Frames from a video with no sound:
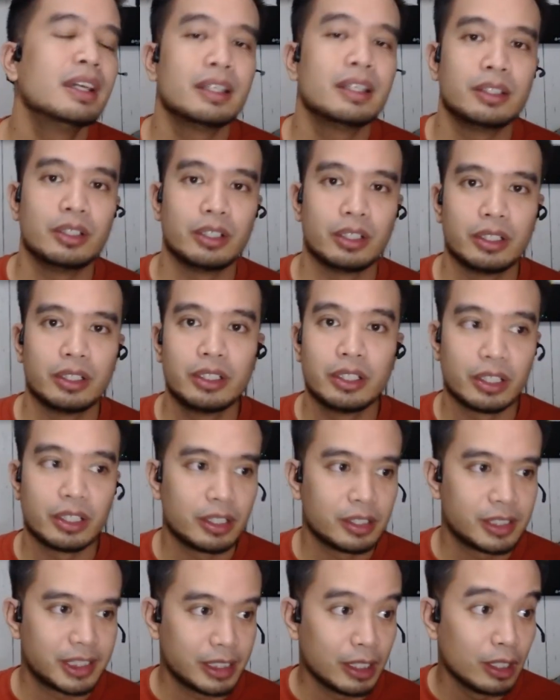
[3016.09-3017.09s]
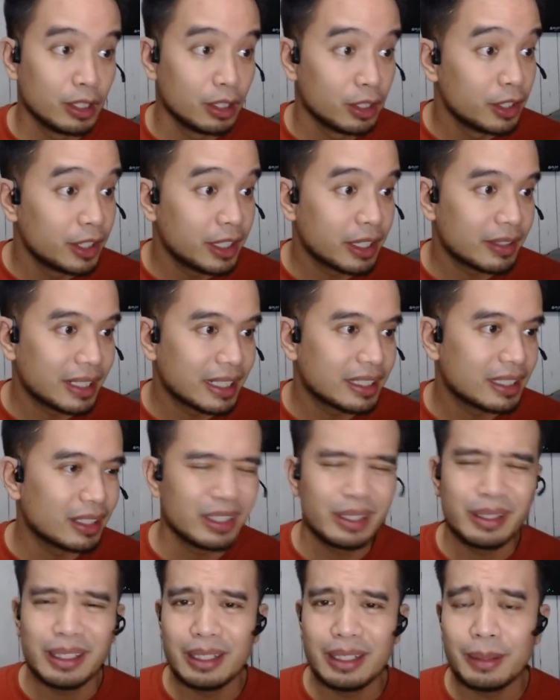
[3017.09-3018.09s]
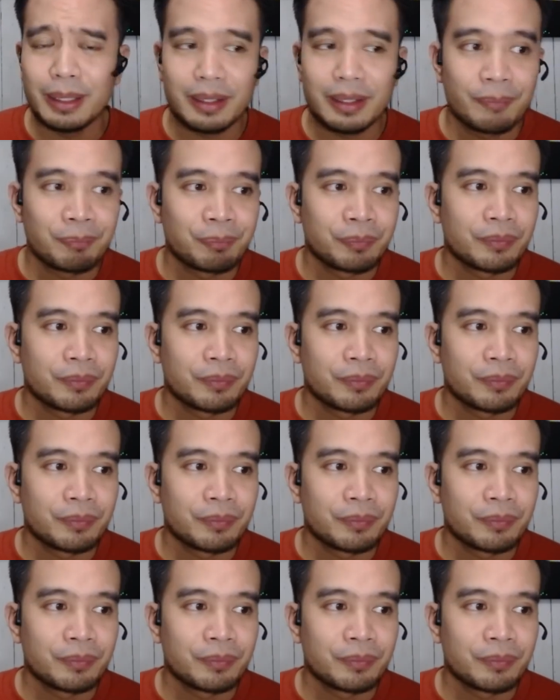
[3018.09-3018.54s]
You're still learning right now. But